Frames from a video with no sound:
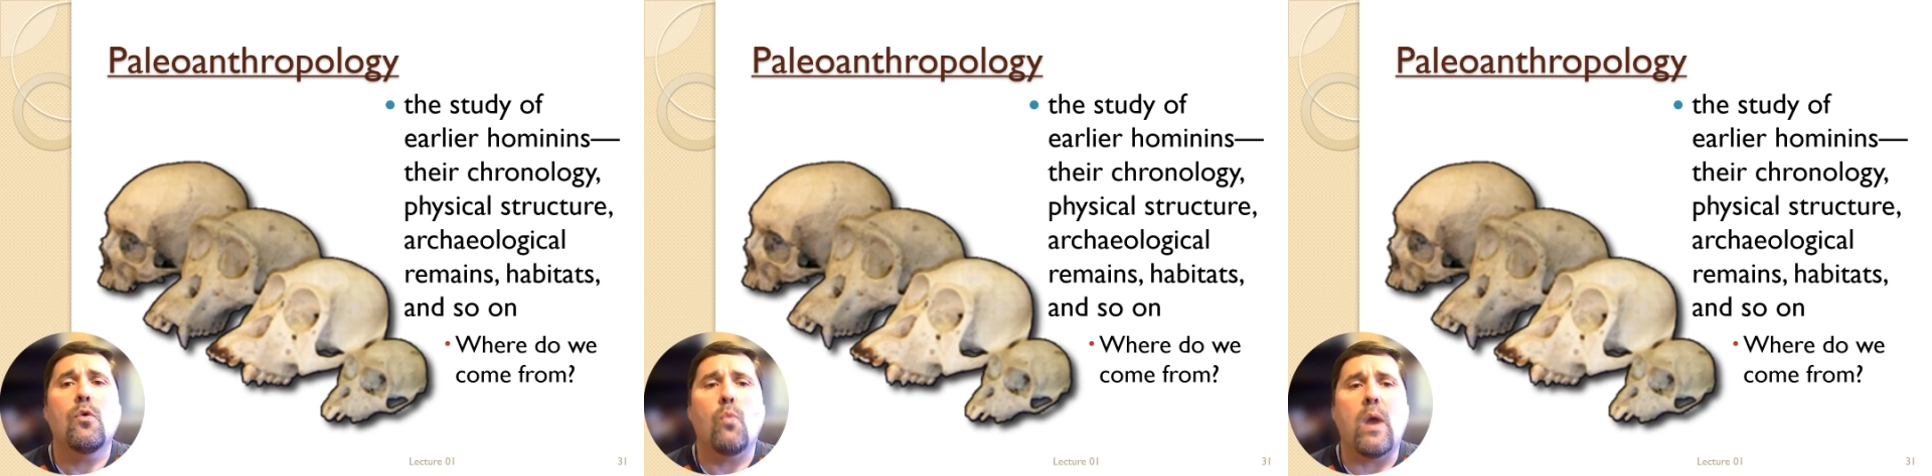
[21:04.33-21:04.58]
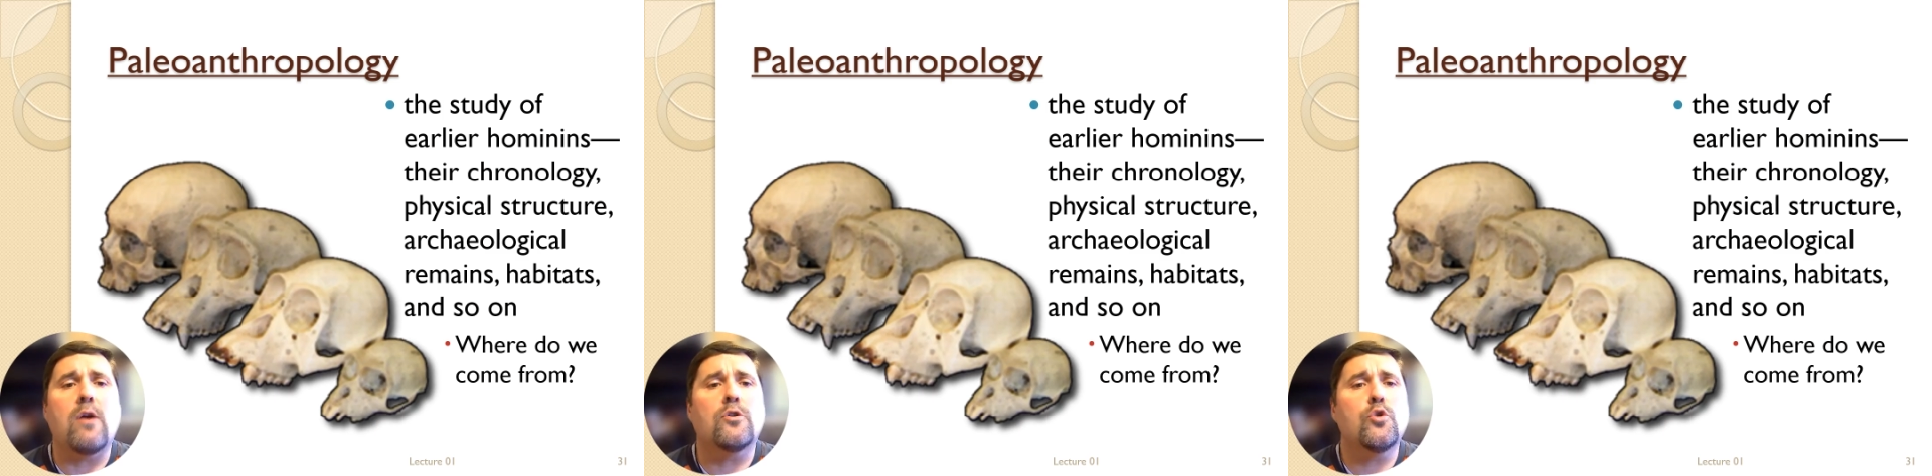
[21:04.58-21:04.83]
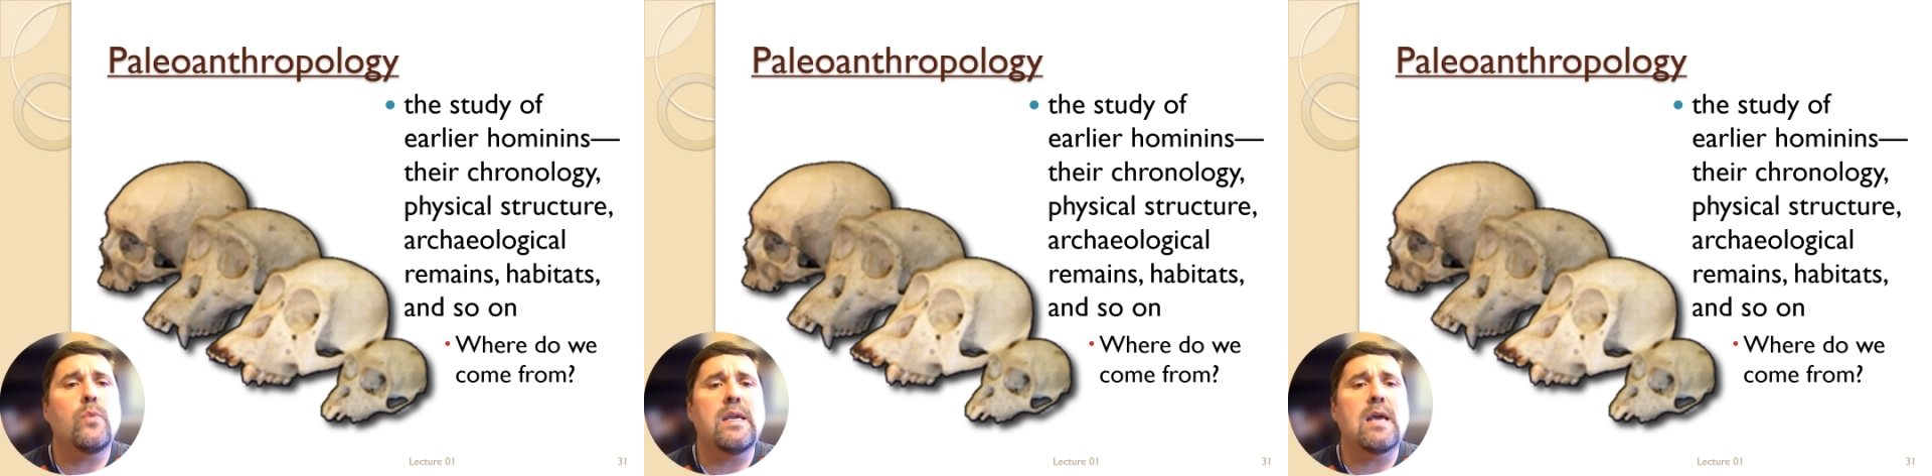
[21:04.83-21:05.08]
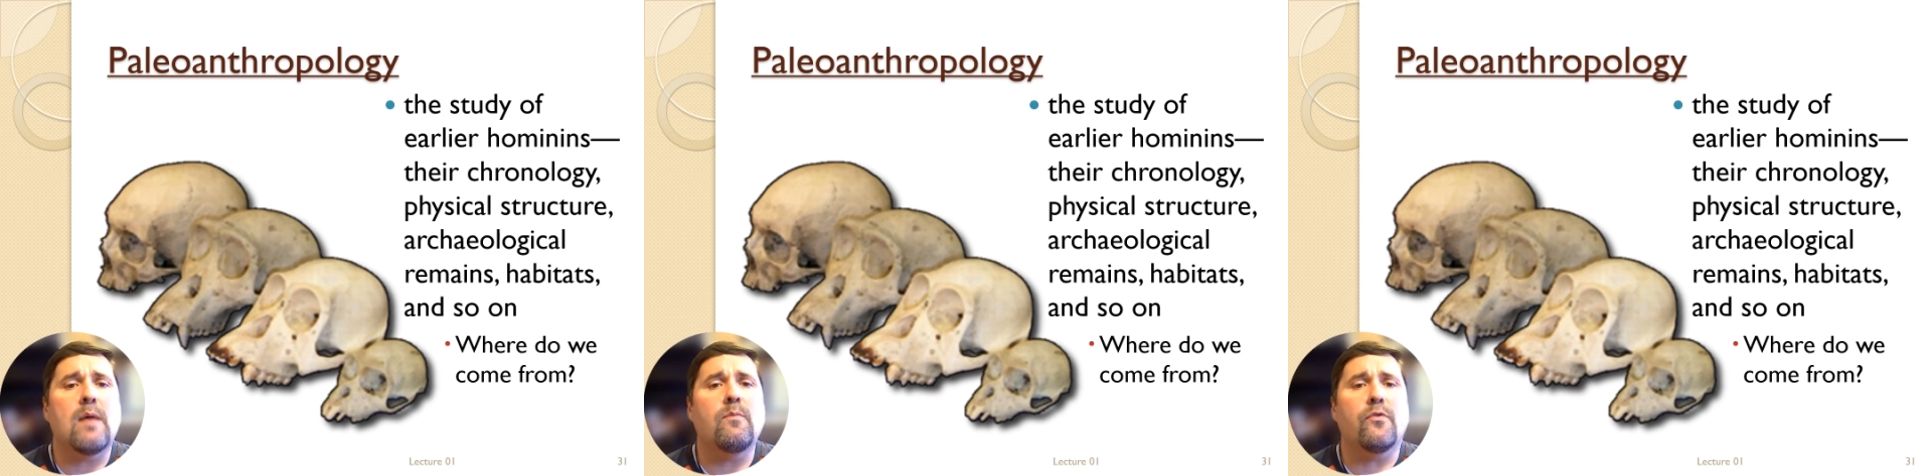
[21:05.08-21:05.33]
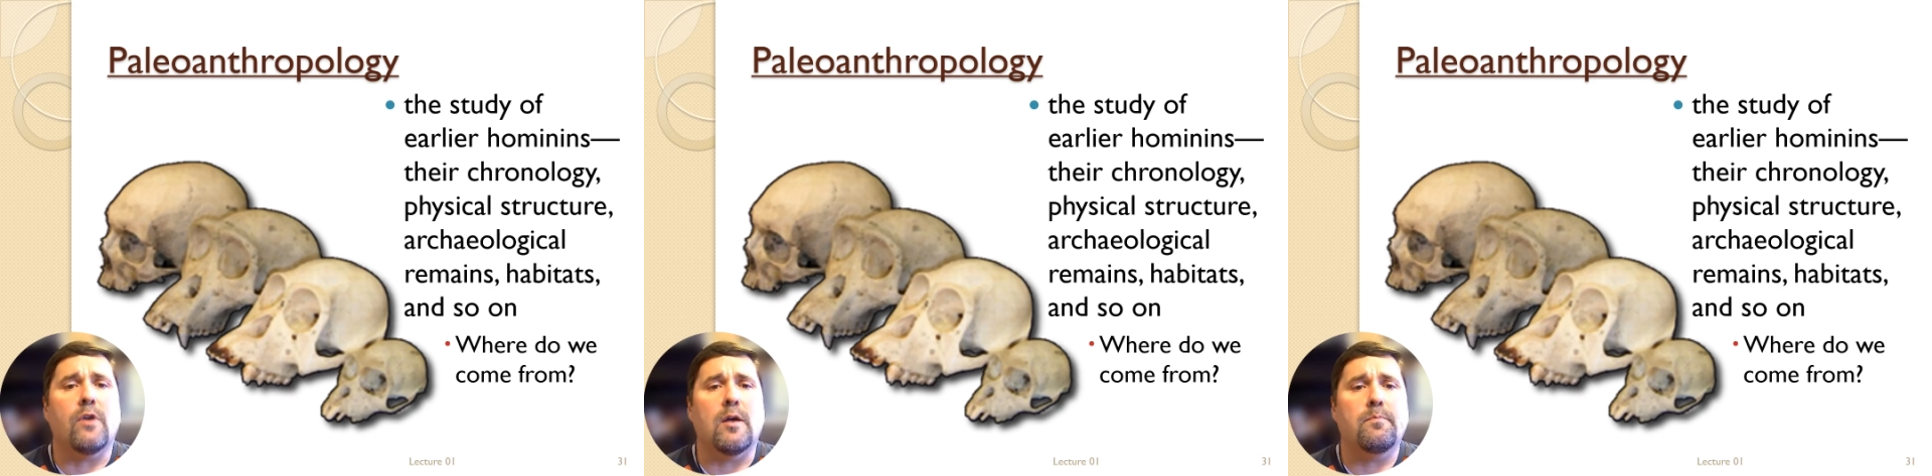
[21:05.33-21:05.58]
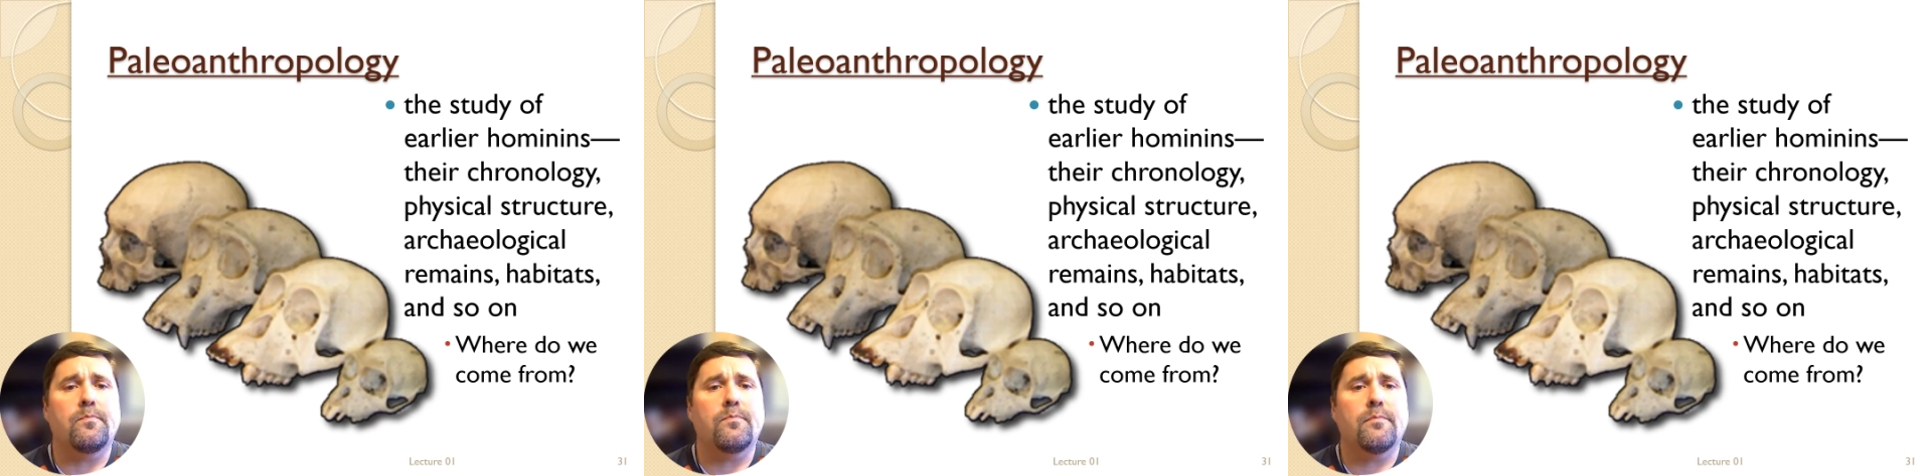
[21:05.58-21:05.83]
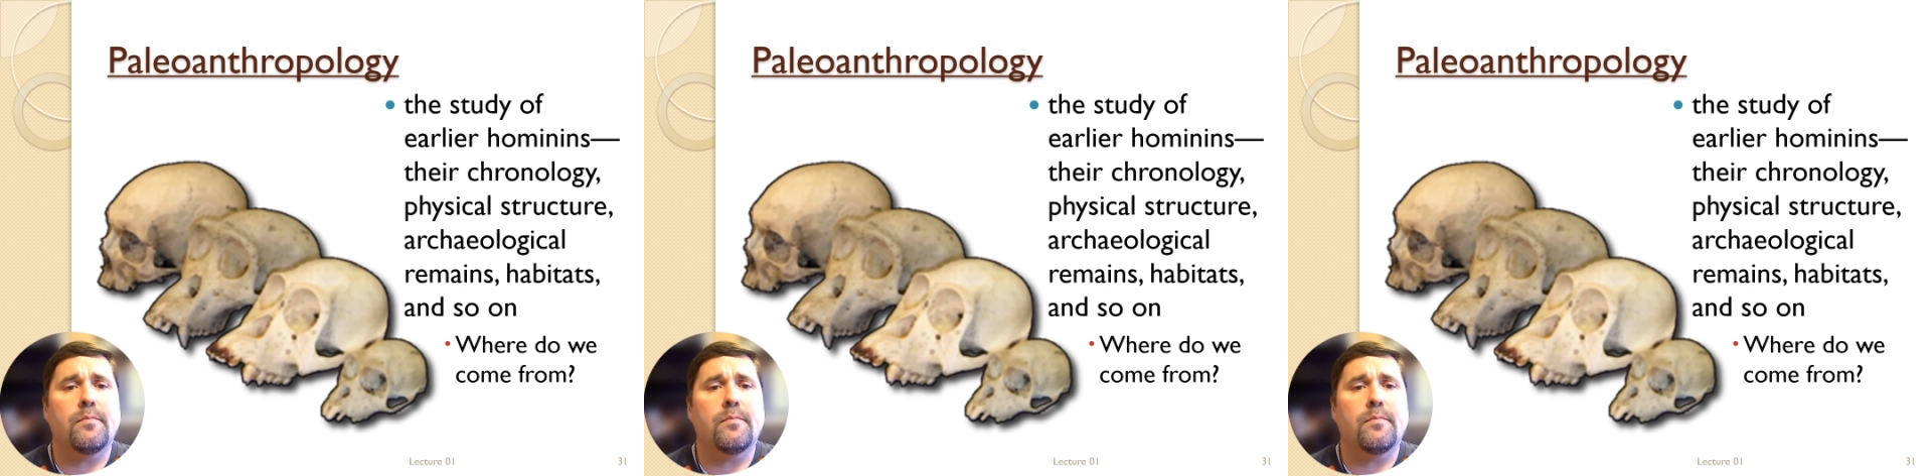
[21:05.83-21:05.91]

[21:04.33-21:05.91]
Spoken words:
where do we come from?